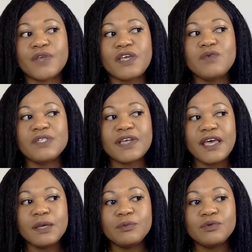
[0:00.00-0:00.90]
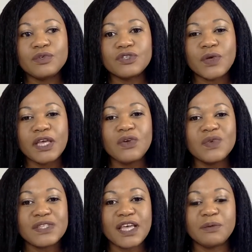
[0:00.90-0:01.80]
he was able to king
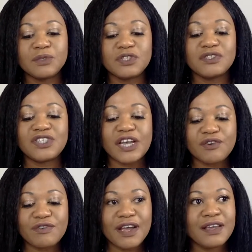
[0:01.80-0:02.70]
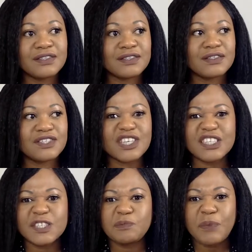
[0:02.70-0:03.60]
was able to generate
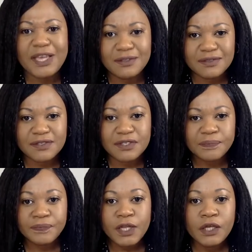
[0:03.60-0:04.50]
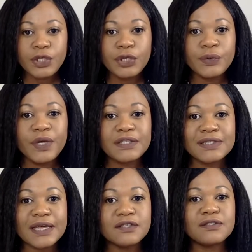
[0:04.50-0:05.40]
suspense you know
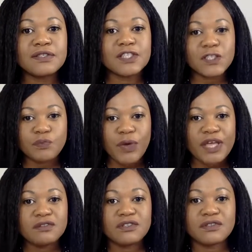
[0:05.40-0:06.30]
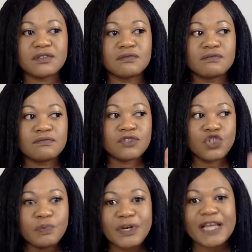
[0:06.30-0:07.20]
it's like a suspense
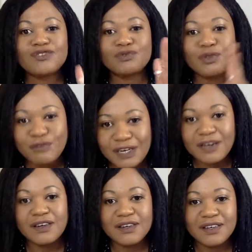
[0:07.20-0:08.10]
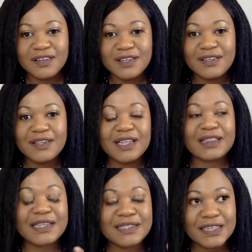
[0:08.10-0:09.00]
supernatural thriller
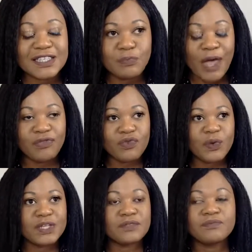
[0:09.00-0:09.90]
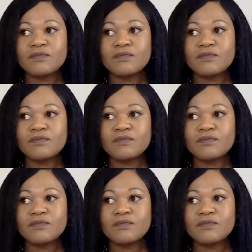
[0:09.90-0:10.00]
the suspense was